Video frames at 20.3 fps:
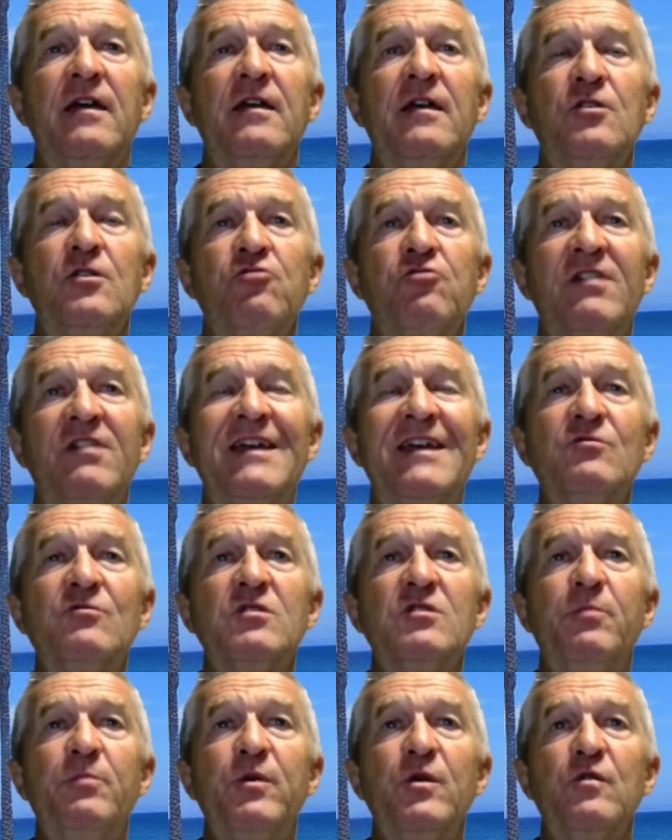you're allowed
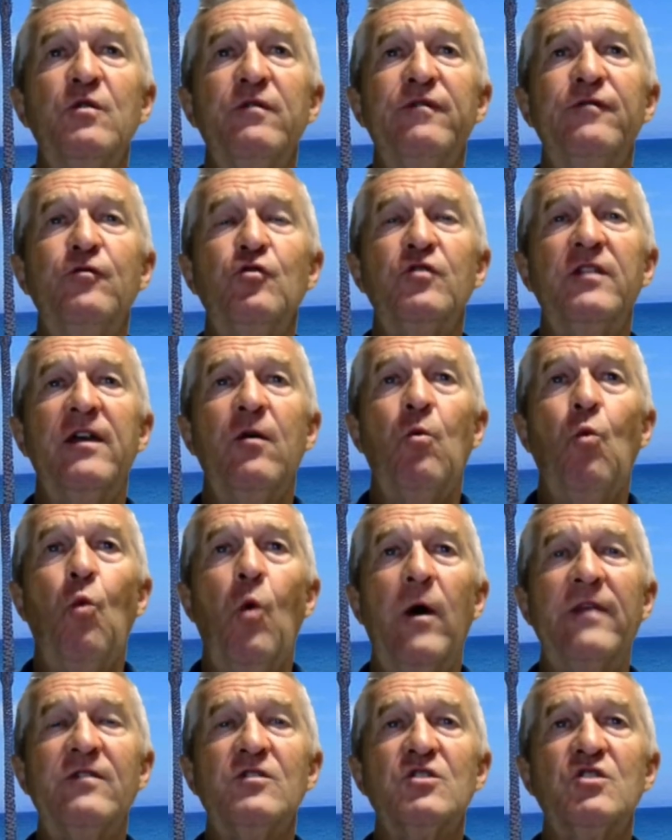to put your foot down
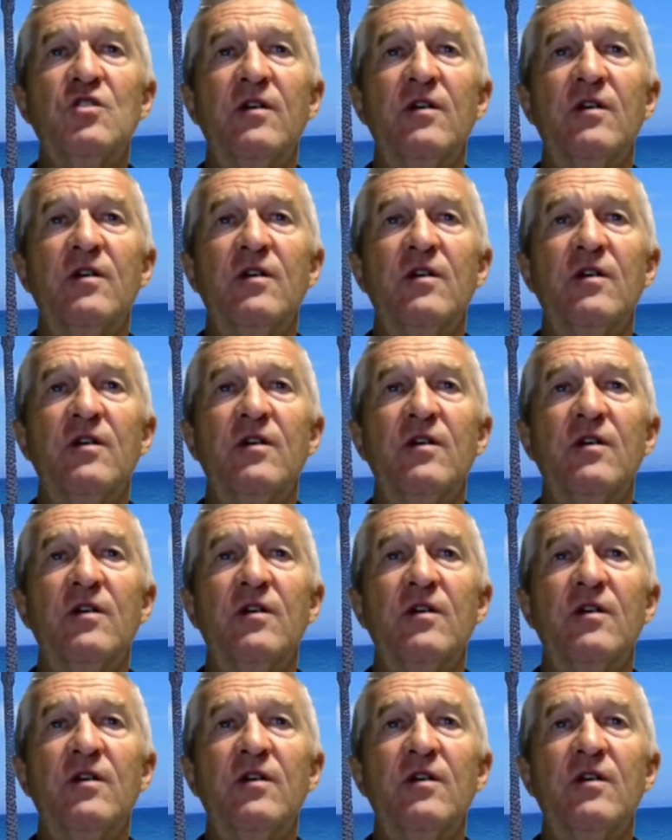once,